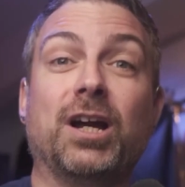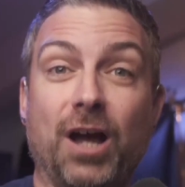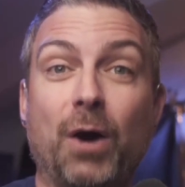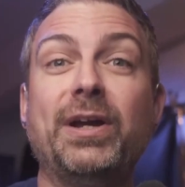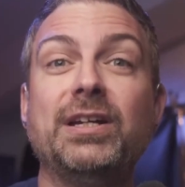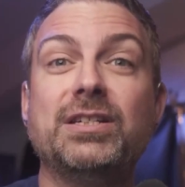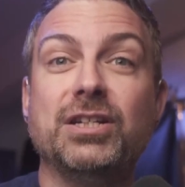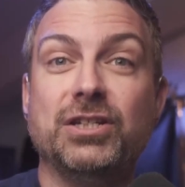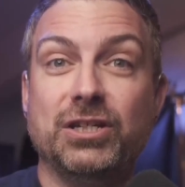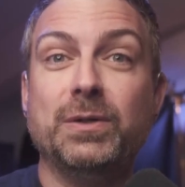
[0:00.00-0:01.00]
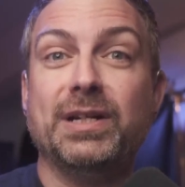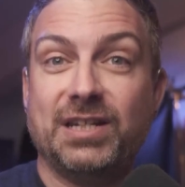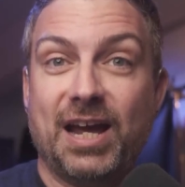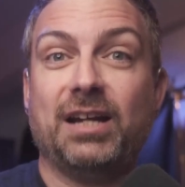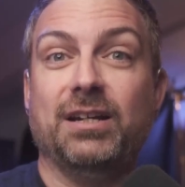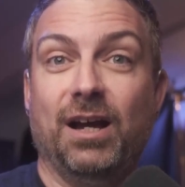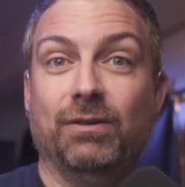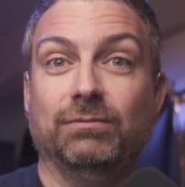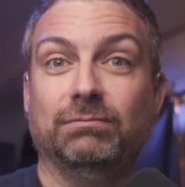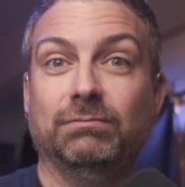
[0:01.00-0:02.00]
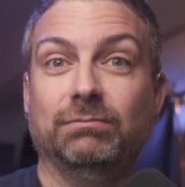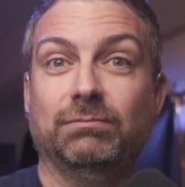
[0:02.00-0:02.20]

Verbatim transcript: were going to do a techno